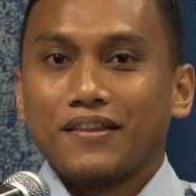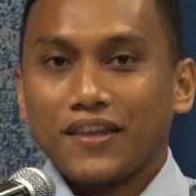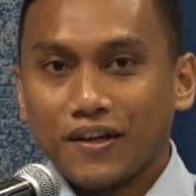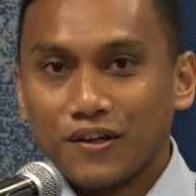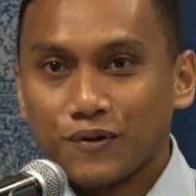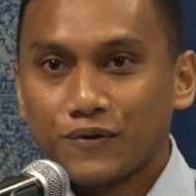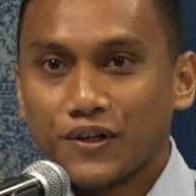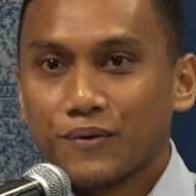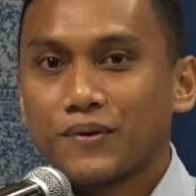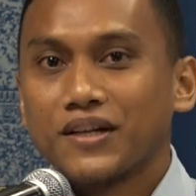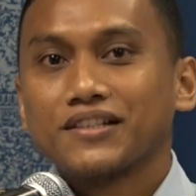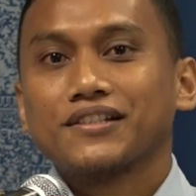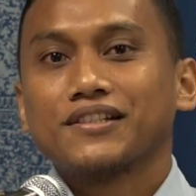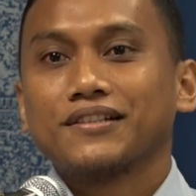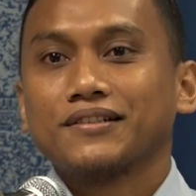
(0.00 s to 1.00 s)
Thank you very
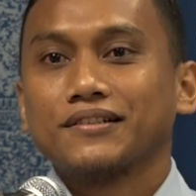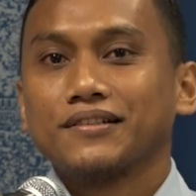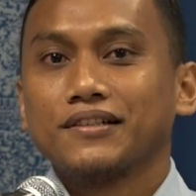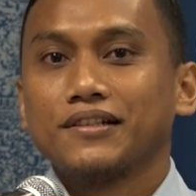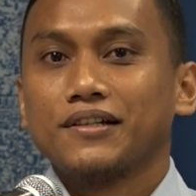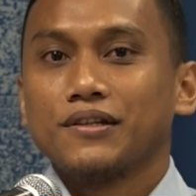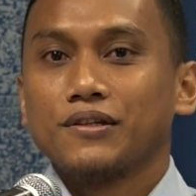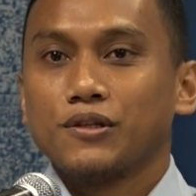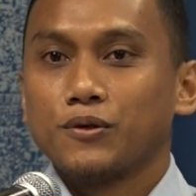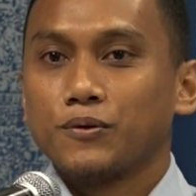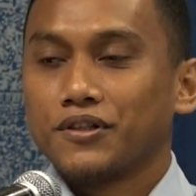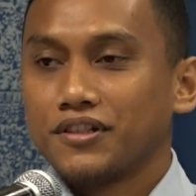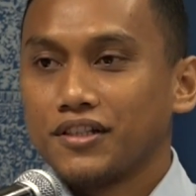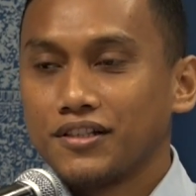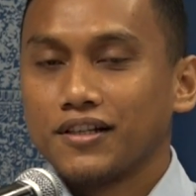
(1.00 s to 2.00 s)
much. You
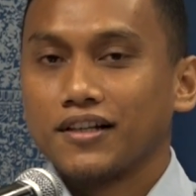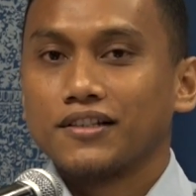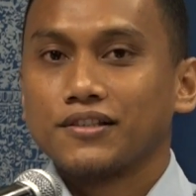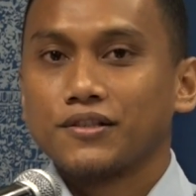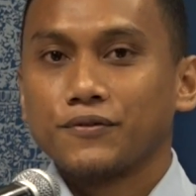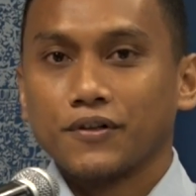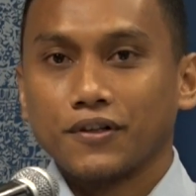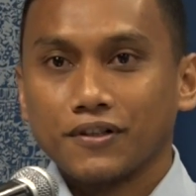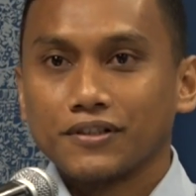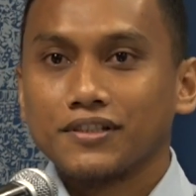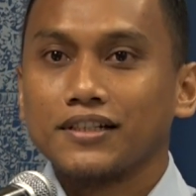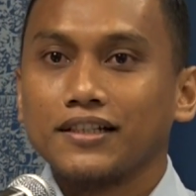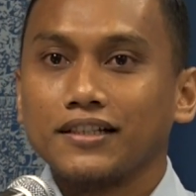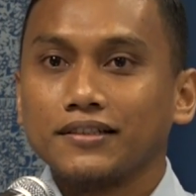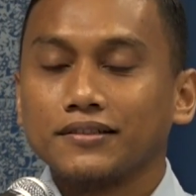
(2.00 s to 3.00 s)
were teaching us
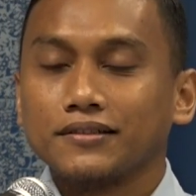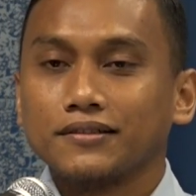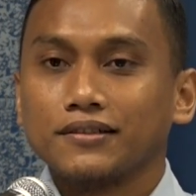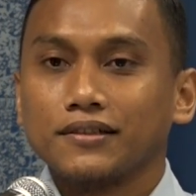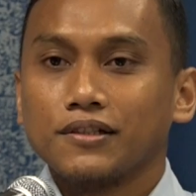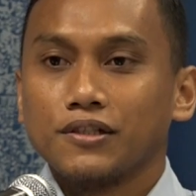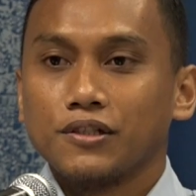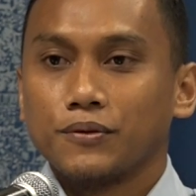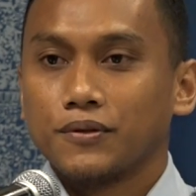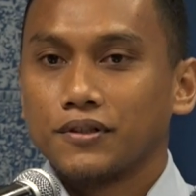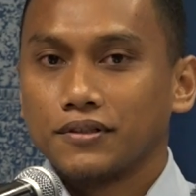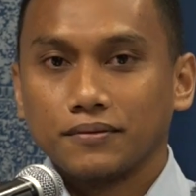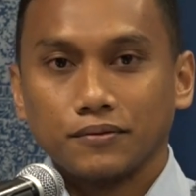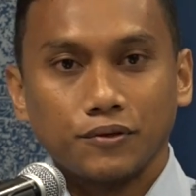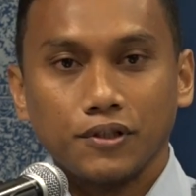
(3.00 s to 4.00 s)
vigorously. You
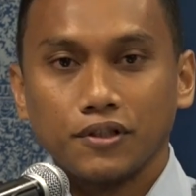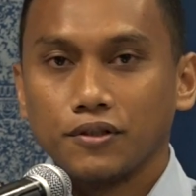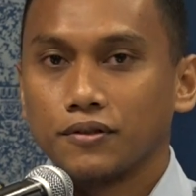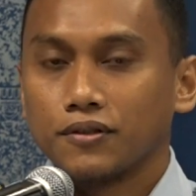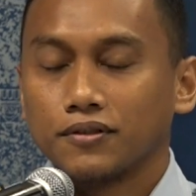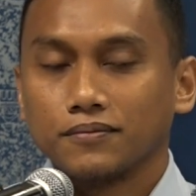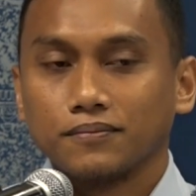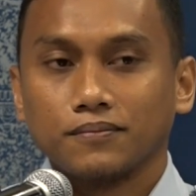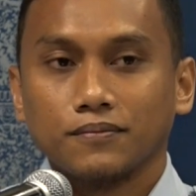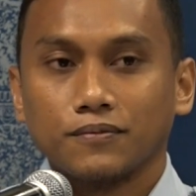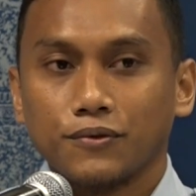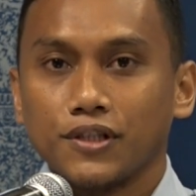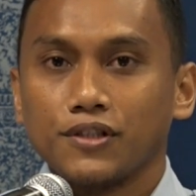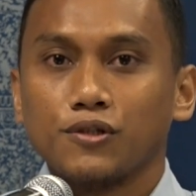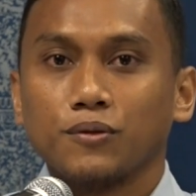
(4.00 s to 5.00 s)
were doing your
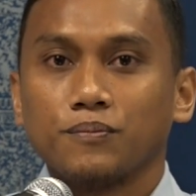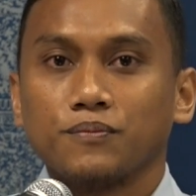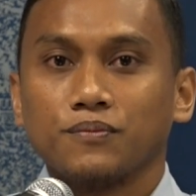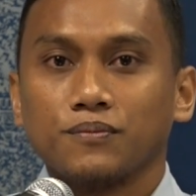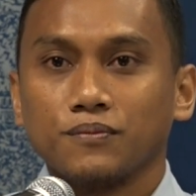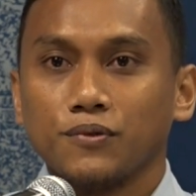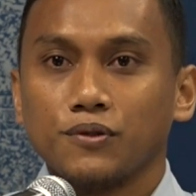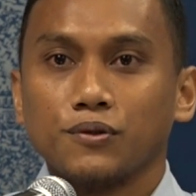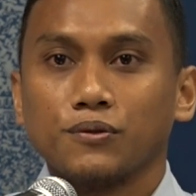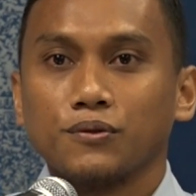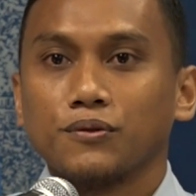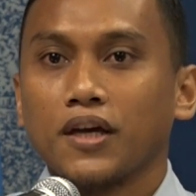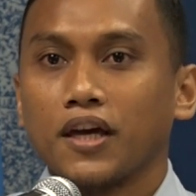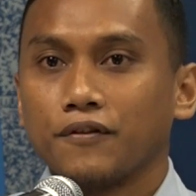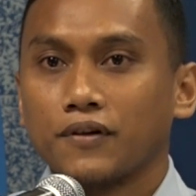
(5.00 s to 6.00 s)
great job.
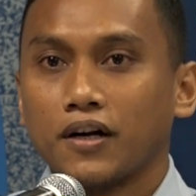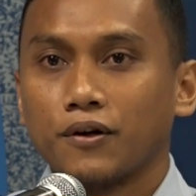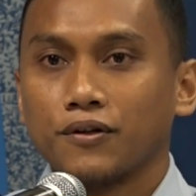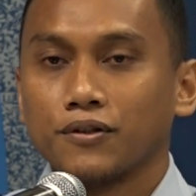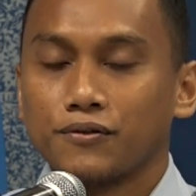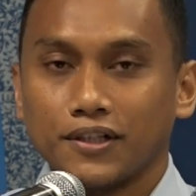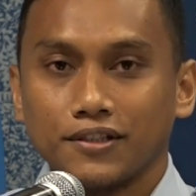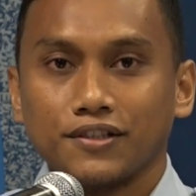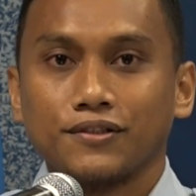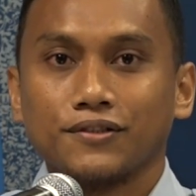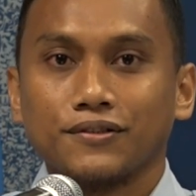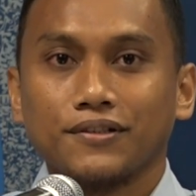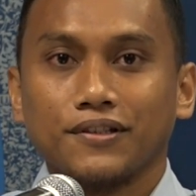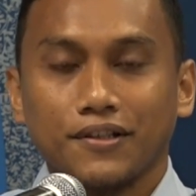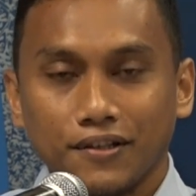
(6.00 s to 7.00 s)
You have our
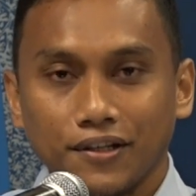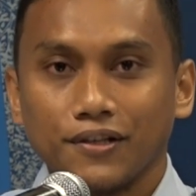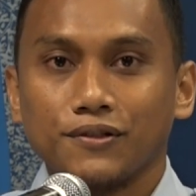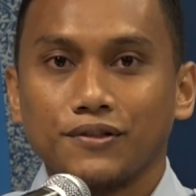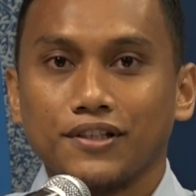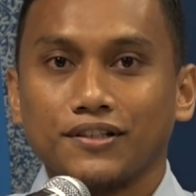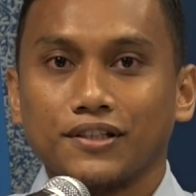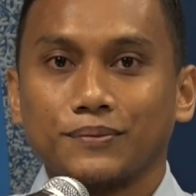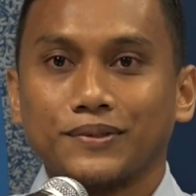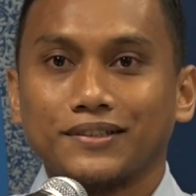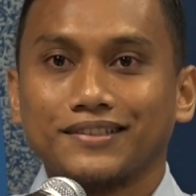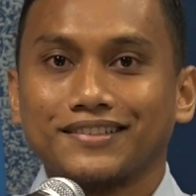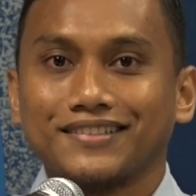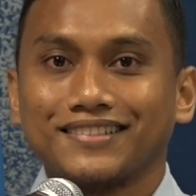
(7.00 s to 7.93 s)
gratitude. Thank you, gentlemen.